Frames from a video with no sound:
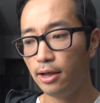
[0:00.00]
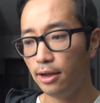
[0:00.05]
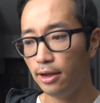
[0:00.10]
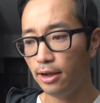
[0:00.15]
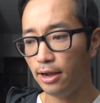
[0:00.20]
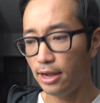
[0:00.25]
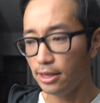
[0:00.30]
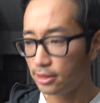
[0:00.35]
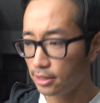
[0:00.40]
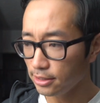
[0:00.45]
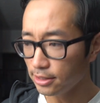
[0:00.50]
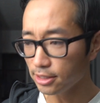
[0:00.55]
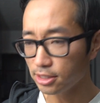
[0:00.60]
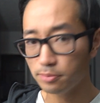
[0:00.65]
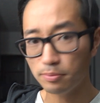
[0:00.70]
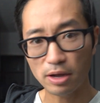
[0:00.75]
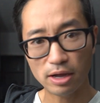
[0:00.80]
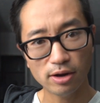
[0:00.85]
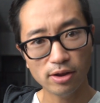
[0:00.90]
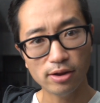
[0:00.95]
Uh, I think
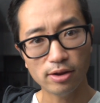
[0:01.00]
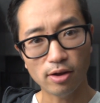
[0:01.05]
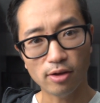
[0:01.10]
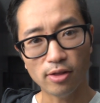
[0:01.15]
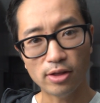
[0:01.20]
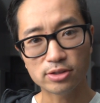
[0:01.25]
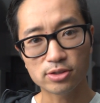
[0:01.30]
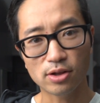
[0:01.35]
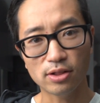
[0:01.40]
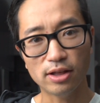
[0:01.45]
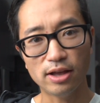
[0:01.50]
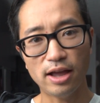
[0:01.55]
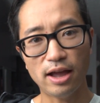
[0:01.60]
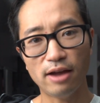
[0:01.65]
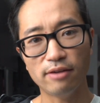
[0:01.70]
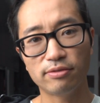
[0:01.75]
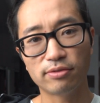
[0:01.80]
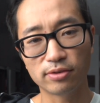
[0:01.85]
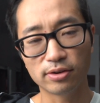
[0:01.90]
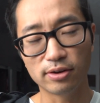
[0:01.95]
that's about it. That's all I
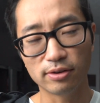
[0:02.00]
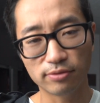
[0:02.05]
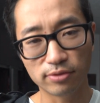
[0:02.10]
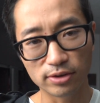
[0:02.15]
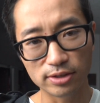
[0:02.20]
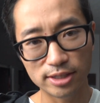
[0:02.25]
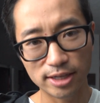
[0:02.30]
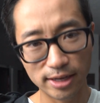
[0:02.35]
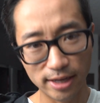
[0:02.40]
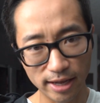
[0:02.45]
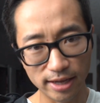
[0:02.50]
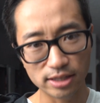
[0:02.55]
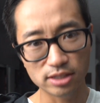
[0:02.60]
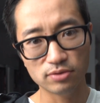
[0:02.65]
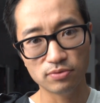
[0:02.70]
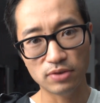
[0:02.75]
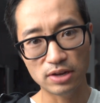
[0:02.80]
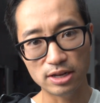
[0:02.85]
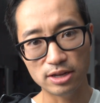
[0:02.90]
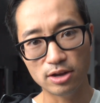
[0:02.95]
have for, for
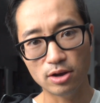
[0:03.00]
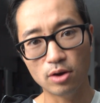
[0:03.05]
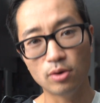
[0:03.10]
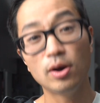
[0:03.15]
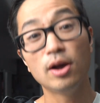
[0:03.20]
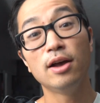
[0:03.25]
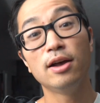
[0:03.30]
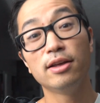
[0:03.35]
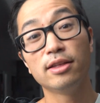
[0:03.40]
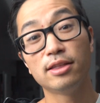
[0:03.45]
today's video.